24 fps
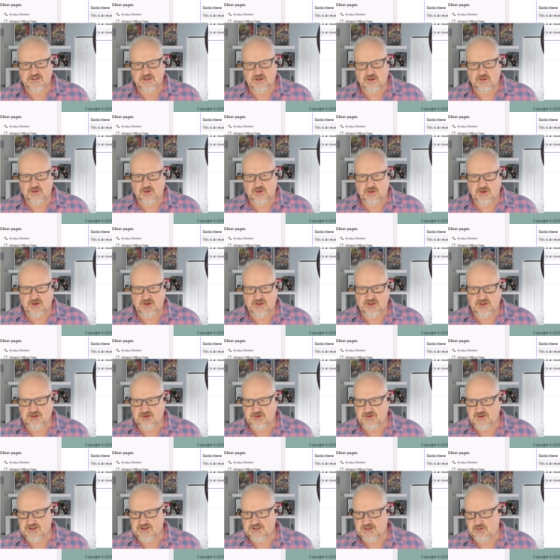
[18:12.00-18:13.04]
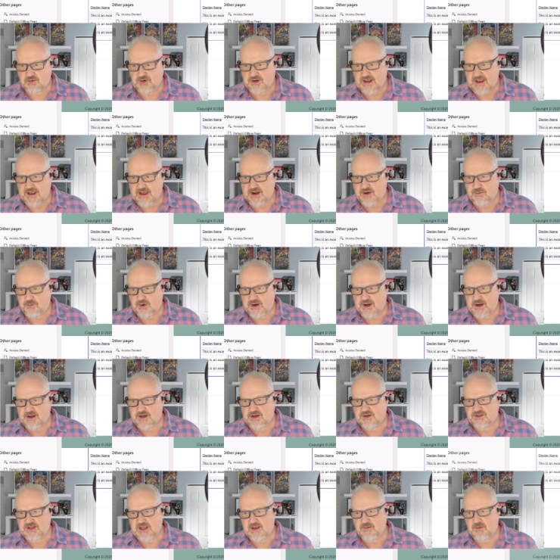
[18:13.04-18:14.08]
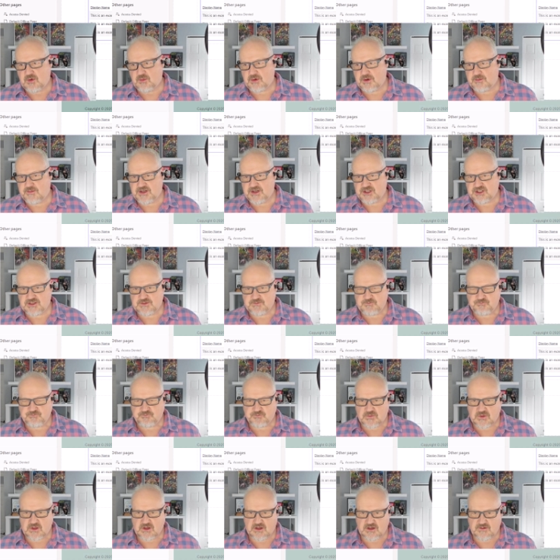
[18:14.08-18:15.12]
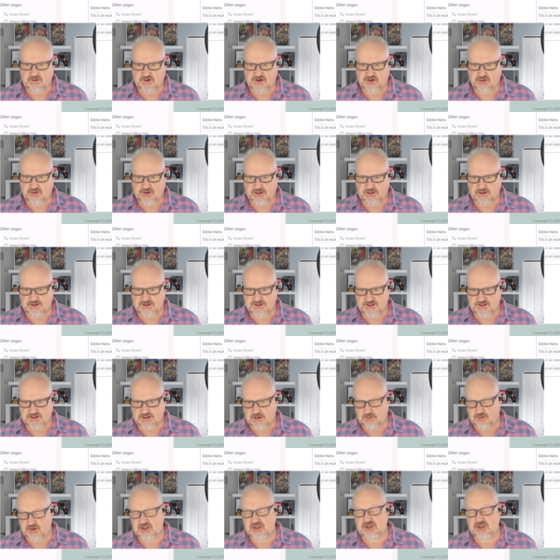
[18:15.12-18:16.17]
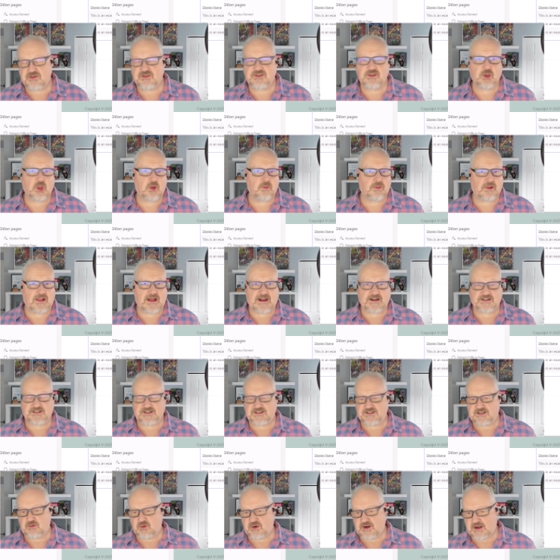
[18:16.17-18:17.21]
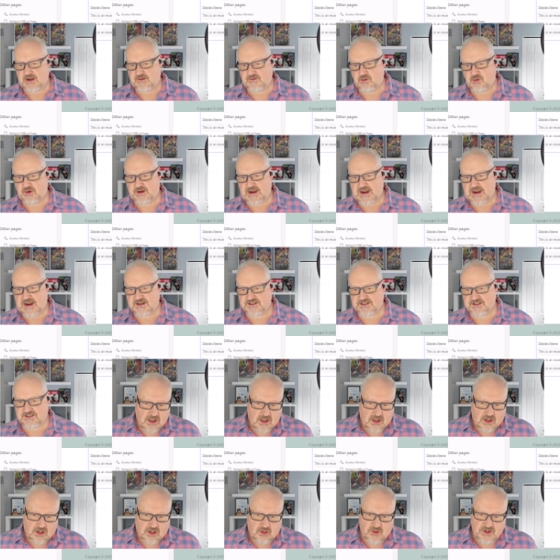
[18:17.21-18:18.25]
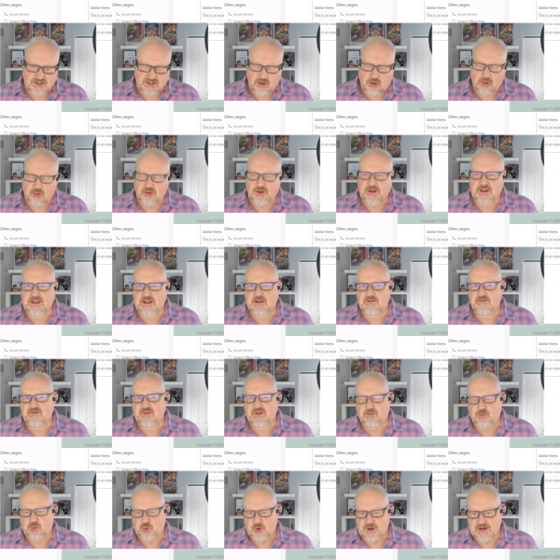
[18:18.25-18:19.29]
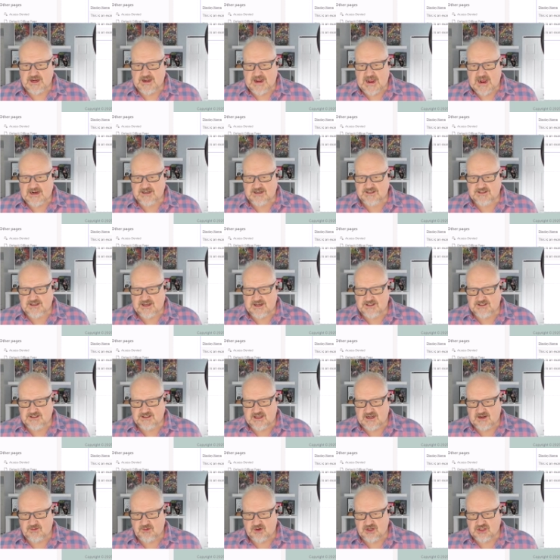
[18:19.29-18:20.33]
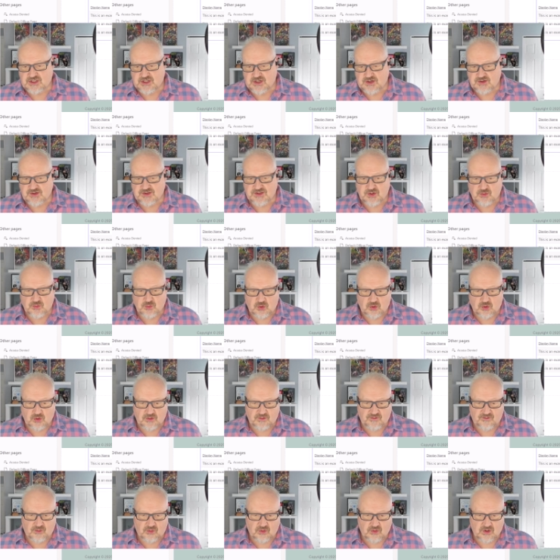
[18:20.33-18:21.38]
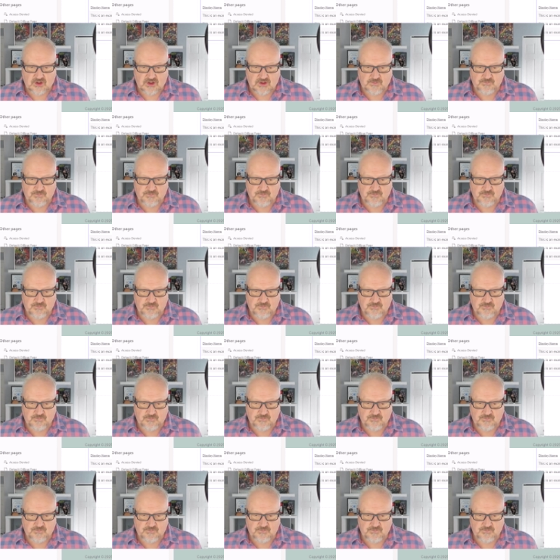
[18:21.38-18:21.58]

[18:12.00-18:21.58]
in order to do this, I'm going to add a brand new table permission. Inventory list. I'm going to use global access. I want everyone to access it. Going to only give them read access, and I'm going to choose the role for